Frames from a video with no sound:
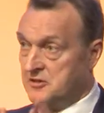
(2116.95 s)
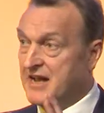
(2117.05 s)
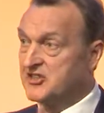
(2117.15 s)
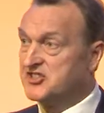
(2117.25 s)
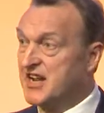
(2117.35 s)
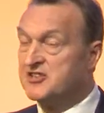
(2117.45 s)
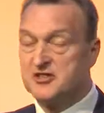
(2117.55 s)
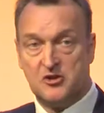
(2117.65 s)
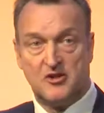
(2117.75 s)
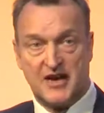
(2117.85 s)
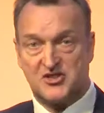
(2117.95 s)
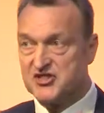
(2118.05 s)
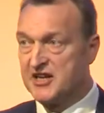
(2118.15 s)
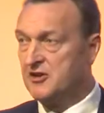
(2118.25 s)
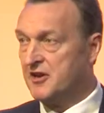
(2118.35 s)
that sentinel, that
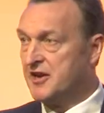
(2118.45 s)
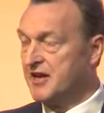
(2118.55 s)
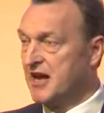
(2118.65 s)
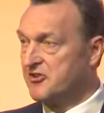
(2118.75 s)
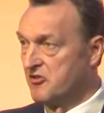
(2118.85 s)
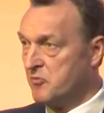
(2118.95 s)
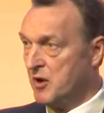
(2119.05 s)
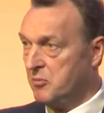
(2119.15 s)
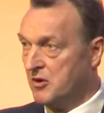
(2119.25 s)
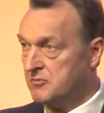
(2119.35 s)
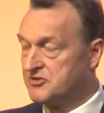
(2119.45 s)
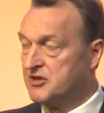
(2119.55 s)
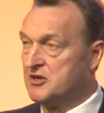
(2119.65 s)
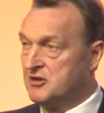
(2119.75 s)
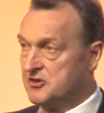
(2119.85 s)
signal indicator of problems,
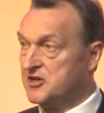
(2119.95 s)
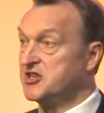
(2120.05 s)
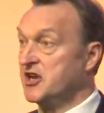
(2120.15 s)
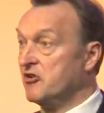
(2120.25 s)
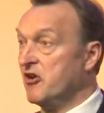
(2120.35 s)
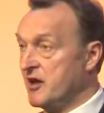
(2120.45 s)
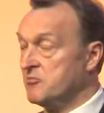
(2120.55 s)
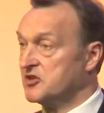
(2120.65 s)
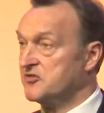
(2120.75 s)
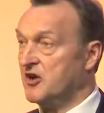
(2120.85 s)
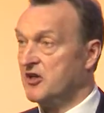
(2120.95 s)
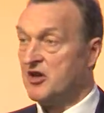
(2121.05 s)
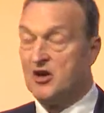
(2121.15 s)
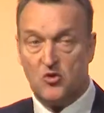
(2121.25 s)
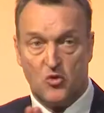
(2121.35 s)
deteriorate much
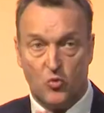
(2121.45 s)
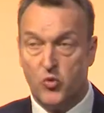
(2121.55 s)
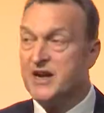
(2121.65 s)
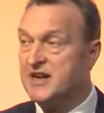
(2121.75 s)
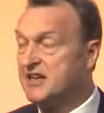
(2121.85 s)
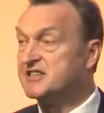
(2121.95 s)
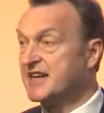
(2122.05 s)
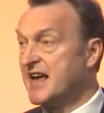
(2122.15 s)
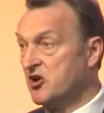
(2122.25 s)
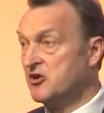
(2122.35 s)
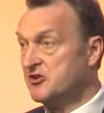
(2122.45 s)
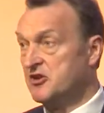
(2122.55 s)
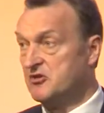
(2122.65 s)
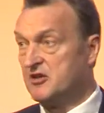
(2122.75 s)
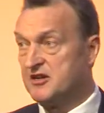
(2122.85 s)
further. We need to get on and
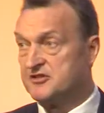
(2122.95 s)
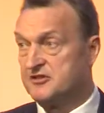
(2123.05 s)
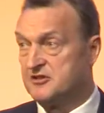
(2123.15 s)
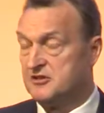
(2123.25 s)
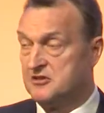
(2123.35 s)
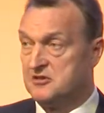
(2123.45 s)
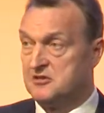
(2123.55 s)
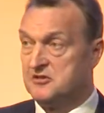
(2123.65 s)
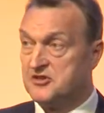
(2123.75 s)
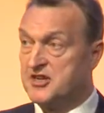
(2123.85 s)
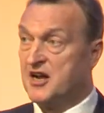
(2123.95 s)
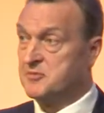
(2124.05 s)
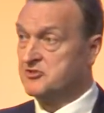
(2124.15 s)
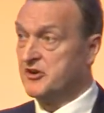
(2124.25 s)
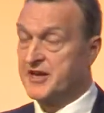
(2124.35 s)
do this. The
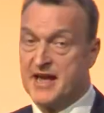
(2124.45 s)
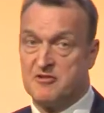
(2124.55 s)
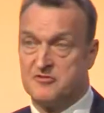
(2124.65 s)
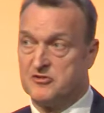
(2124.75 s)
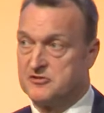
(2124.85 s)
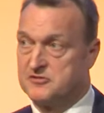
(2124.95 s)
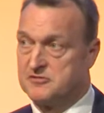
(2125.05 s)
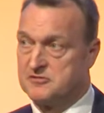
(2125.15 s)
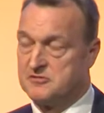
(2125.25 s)
time is running out for us.